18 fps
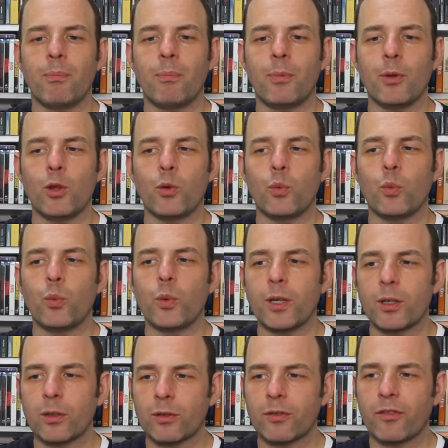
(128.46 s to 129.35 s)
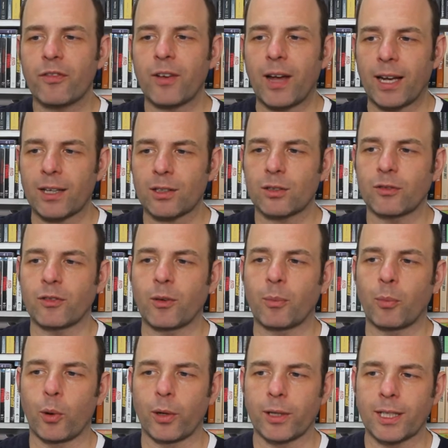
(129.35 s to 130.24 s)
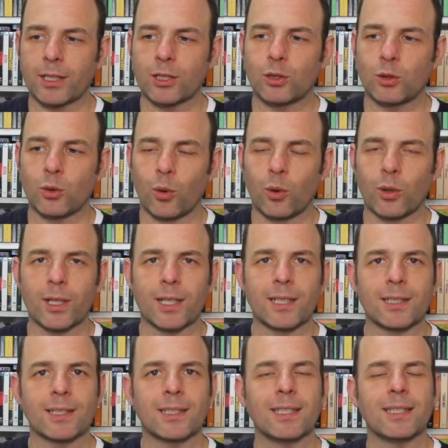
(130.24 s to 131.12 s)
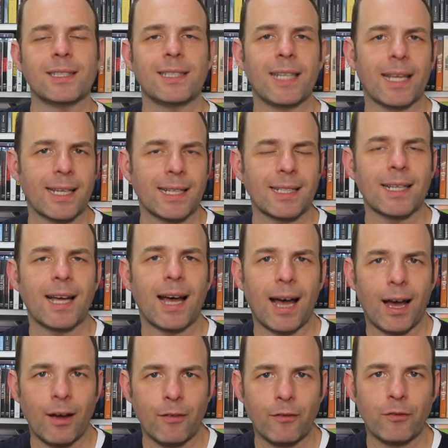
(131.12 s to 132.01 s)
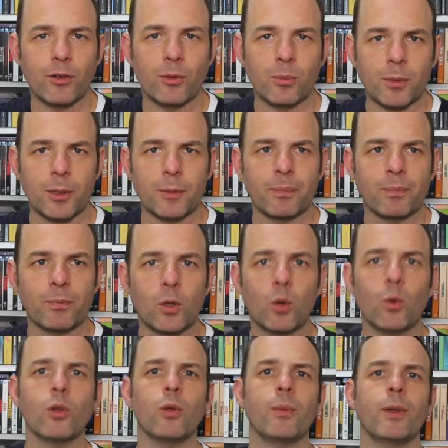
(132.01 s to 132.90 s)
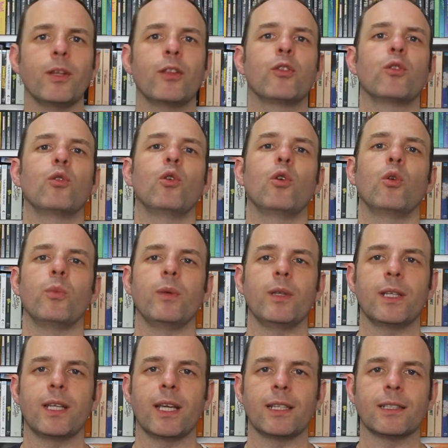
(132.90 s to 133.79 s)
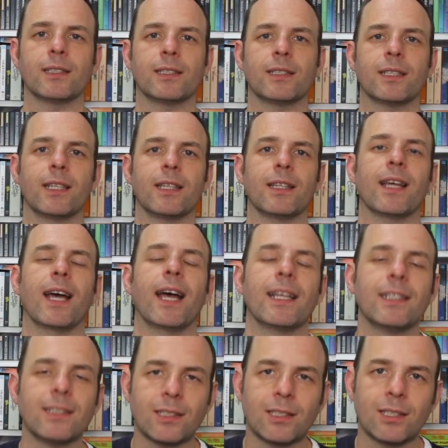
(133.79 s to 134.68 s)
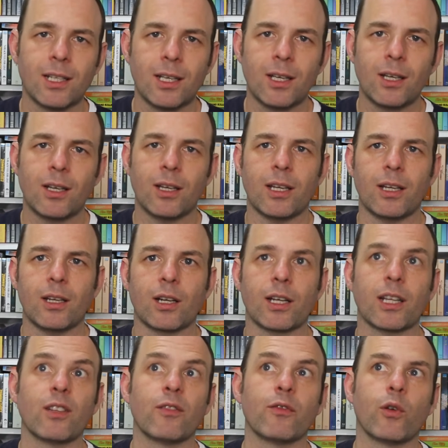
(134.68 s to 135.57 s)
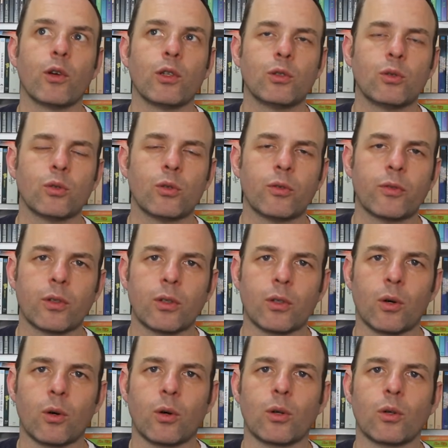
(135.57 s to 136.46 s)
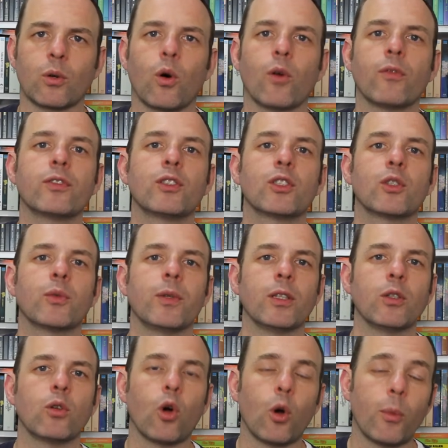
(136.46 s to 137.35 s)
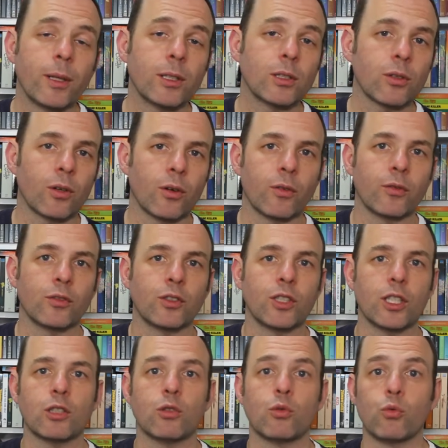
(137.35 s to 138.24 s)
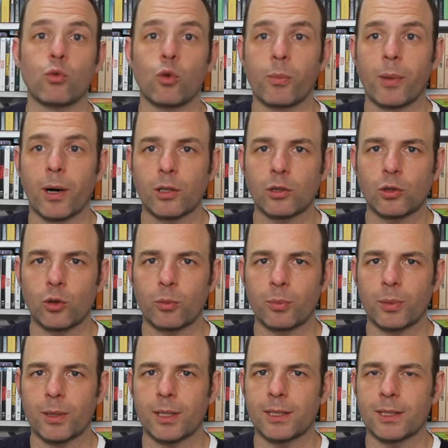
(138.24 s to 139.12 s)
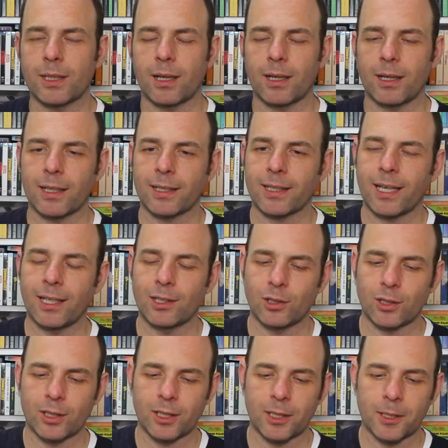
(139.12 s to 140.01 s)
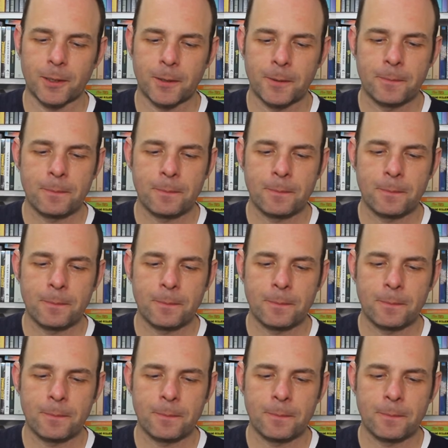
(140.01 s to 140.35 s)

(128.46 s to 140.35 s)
But the weird fact of A Boy and His Dog is the second half for me. Now, all the way through it, we get the hint, a kind of voiceover or off-screen comments of Jason Robards, who plays a character here,